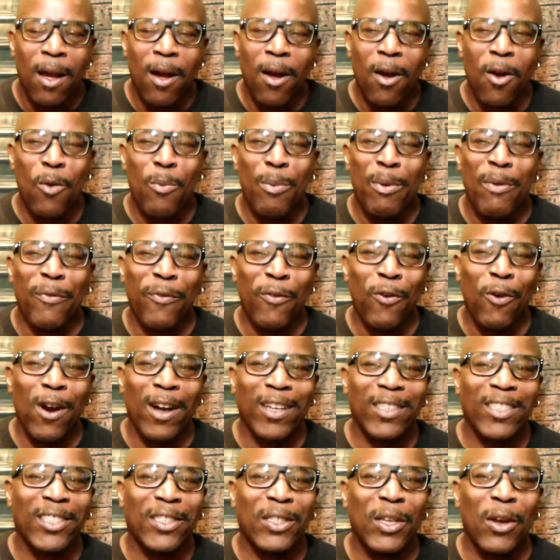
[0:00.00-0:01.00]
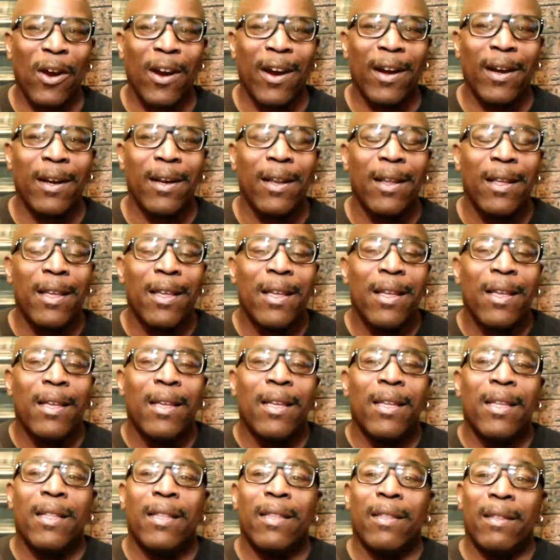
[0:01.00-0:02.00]
oh, before I start,
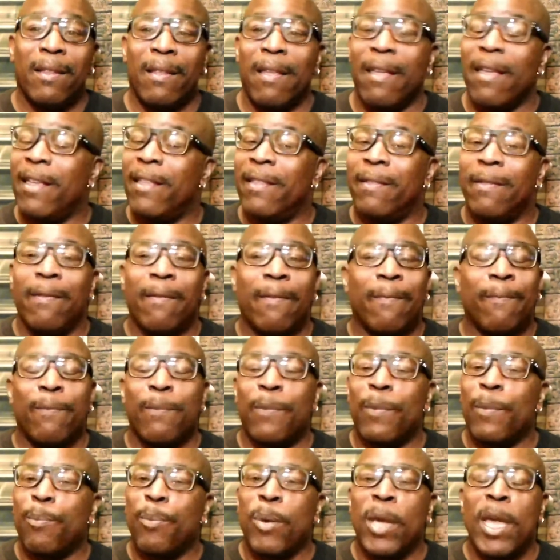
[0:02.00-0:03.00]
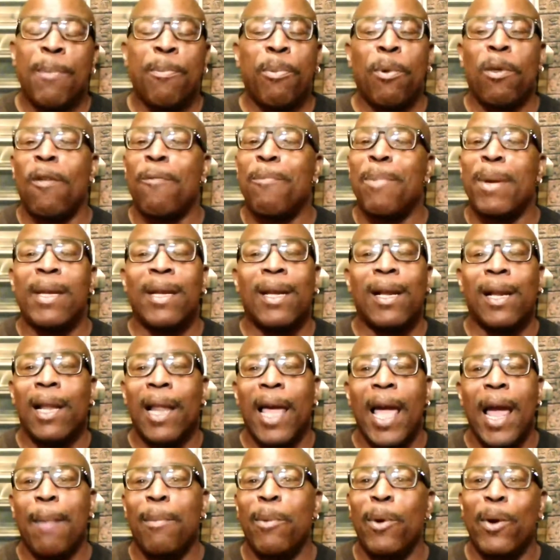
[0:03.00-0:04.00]
it, people have been
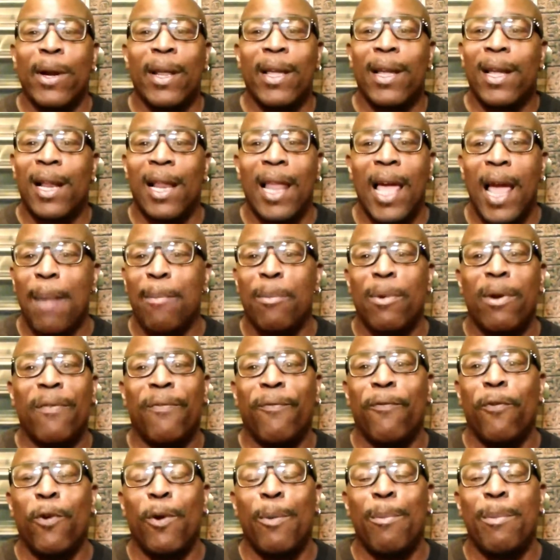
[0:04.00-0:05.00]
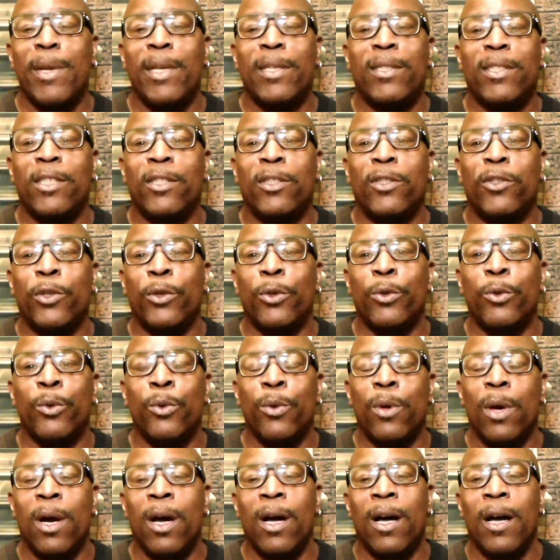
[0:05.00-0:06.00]
clamoring and clamoring for me to
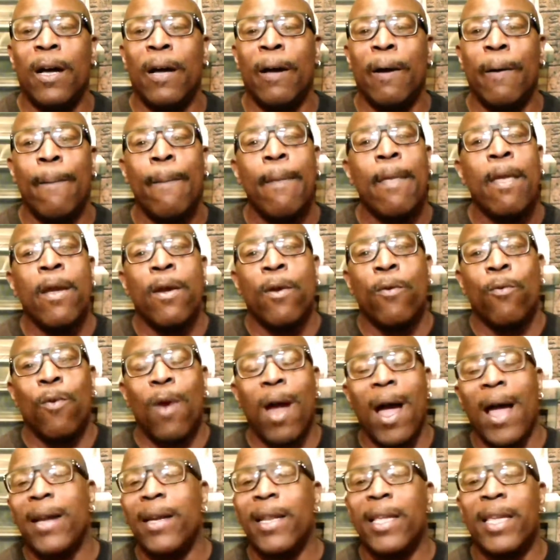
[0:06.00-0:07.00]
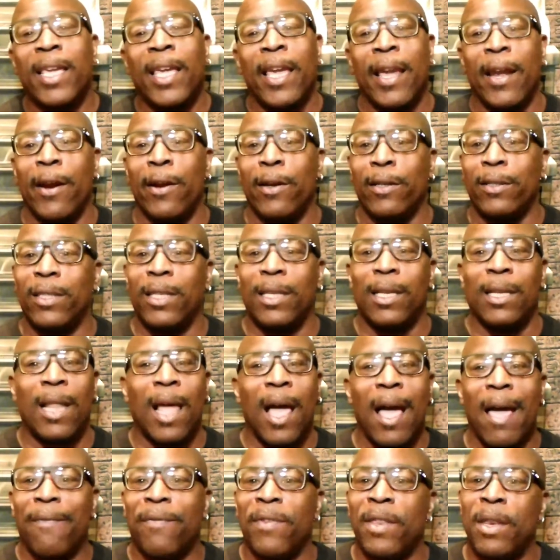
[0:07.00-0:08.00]
do uh, Rodney Carrington
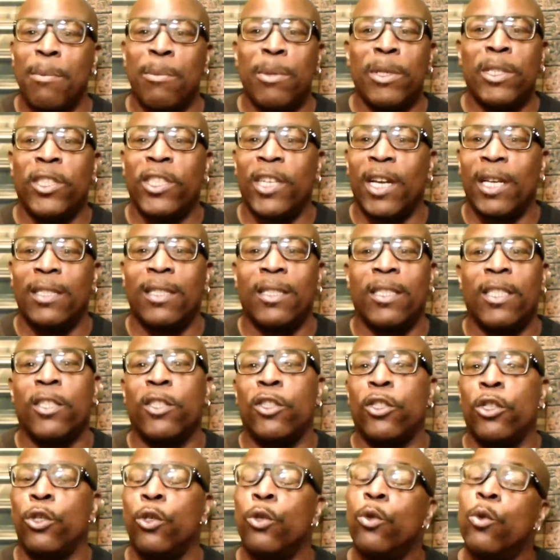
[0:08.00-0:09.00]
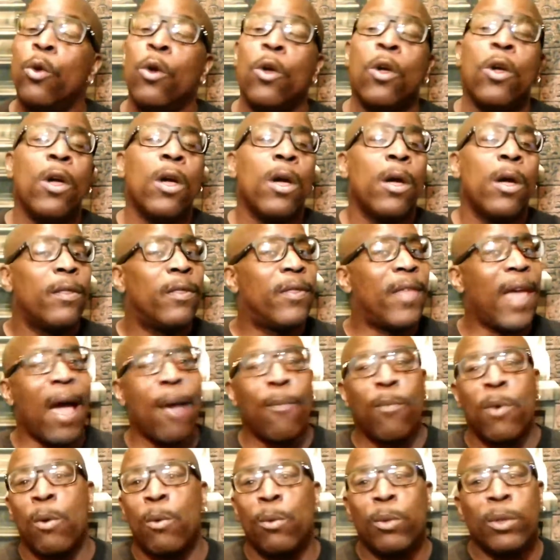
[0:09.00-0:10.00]
Live in the Majestic 2.
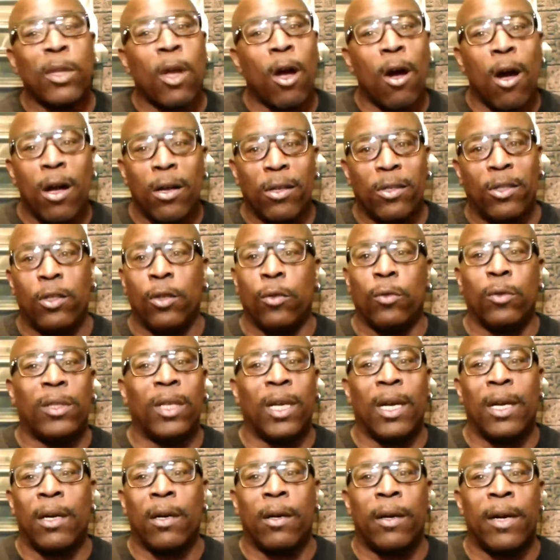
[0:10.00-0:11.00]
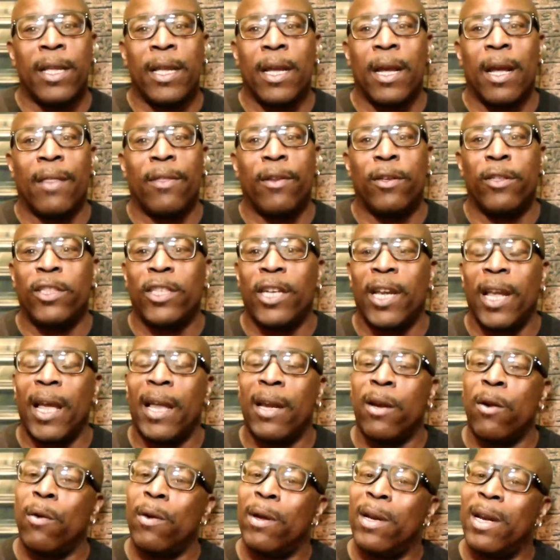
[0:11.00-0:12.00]
That one was also done on the other
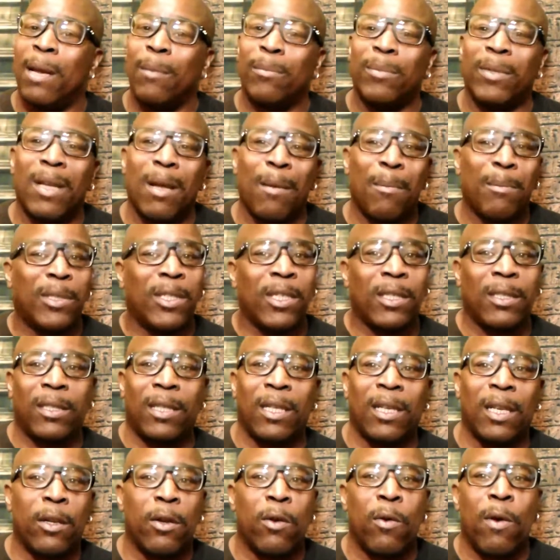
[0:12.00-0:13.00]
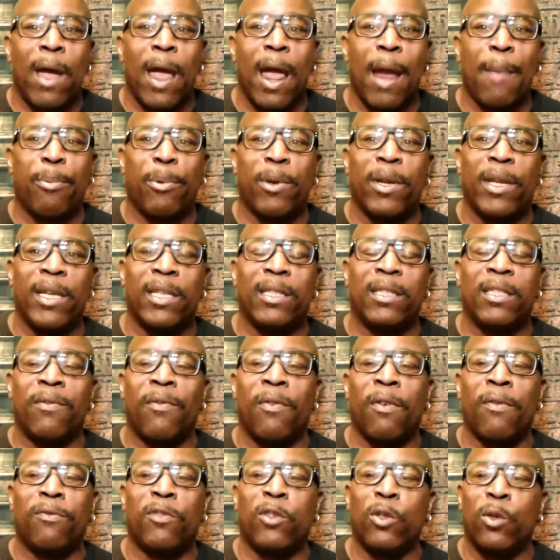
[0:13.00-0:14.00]
channel, and I'm, I'm just a little
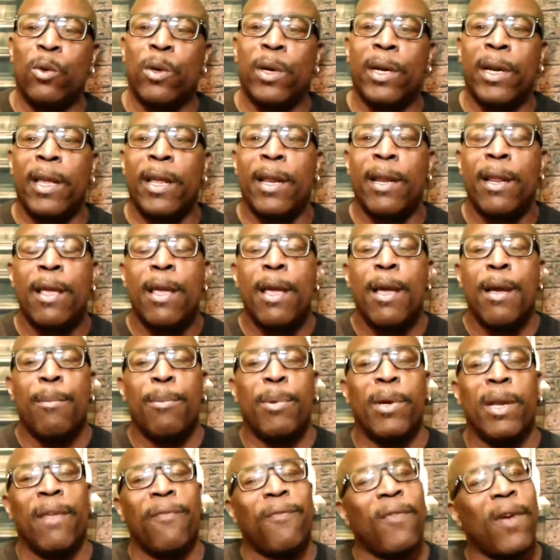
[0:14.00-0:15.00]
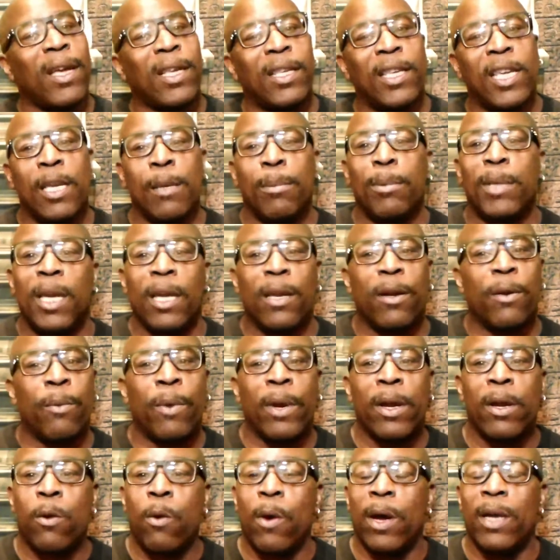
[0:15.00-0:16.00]
apprehensive of doing it, but if I keep getting
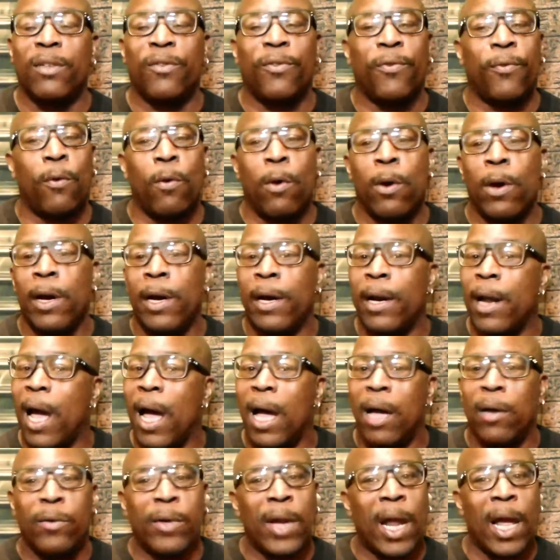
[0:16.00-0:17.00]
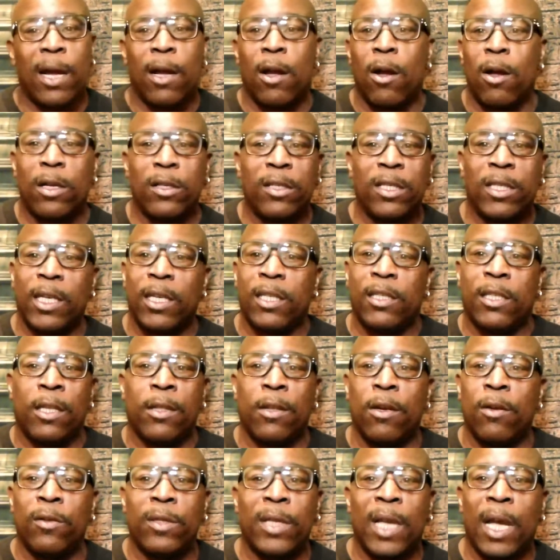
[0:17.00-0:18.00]
requests for it, I'll knock all six
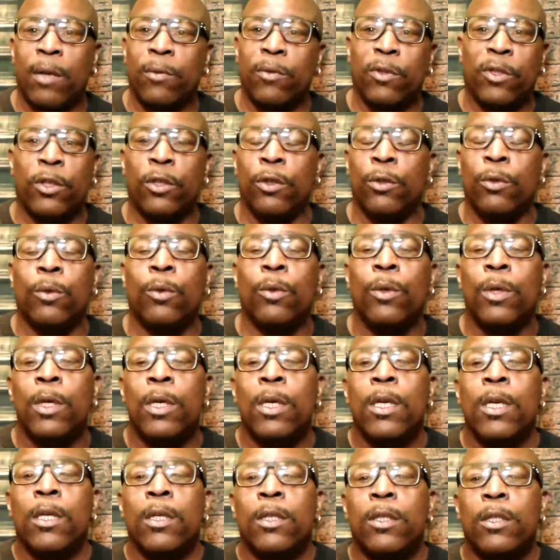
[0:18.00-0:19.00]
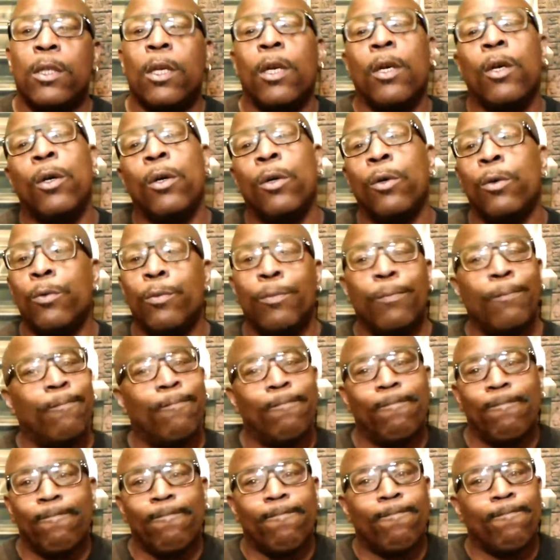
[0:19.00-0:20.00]
of those out too. So
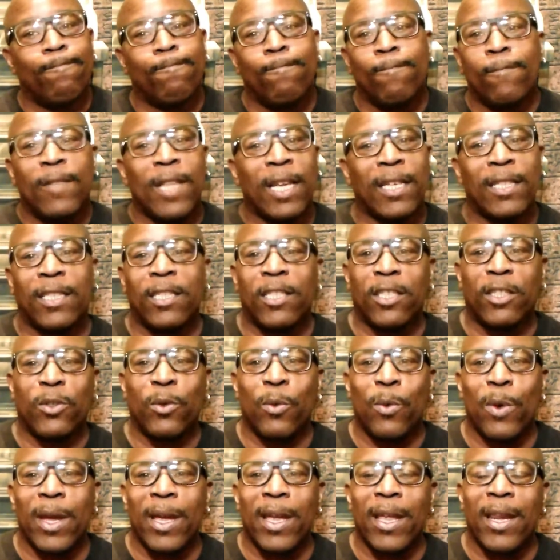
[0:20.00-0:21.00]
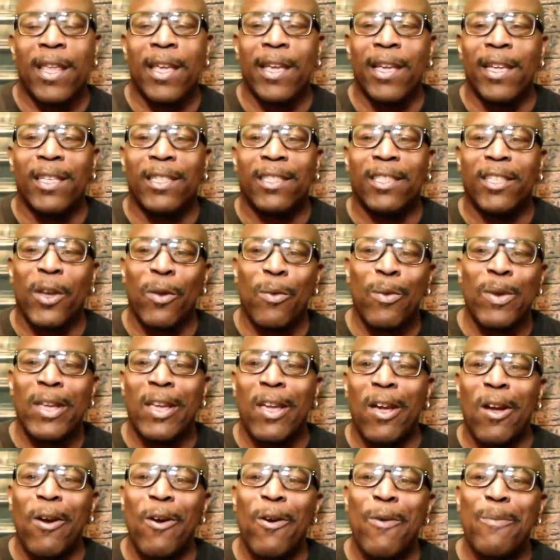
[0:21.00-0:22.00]
that's just the way it is. Here we
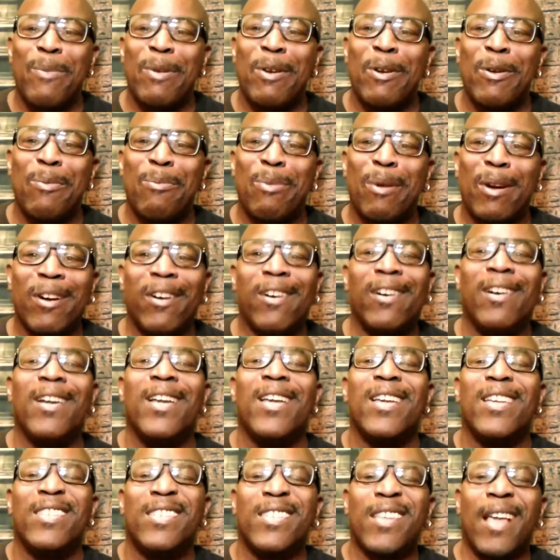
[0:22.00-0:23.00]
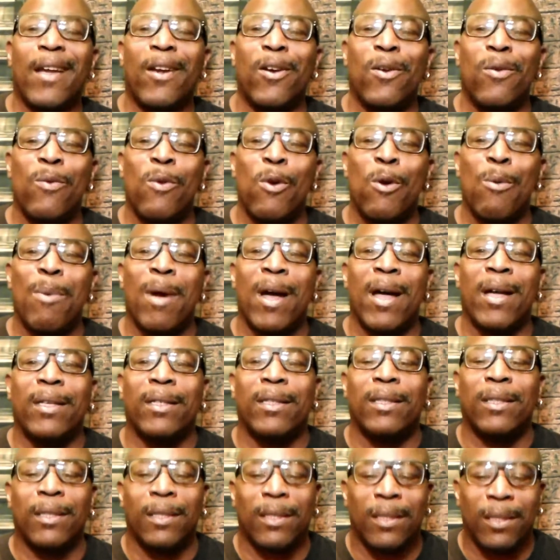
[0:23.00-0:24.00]
go, Bill Burr, Psycho
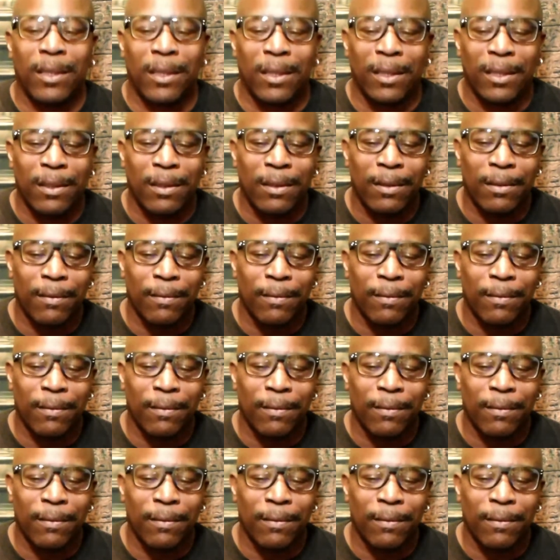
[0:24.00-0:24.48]
Robots.